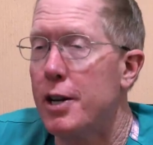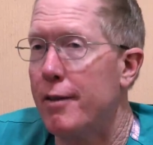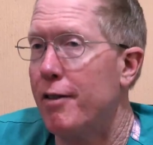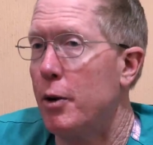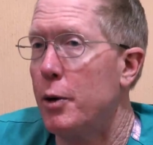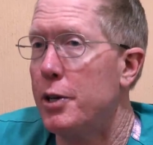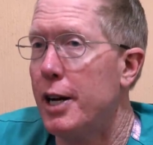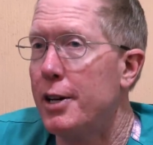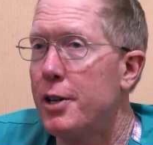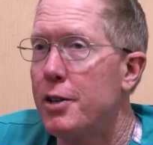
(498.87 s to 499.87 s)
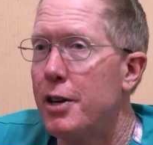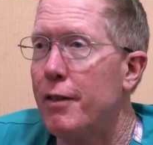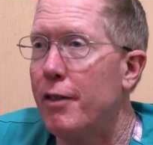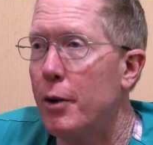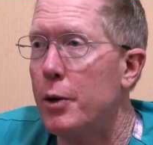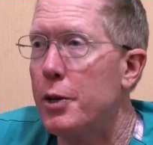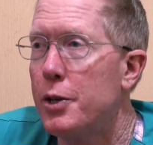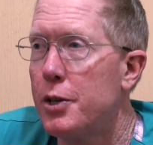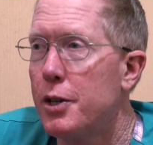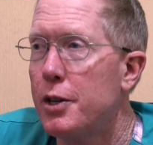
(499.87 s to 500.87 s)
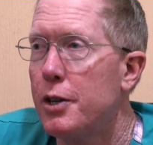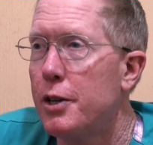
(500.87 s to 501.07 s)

influence. Esther's influence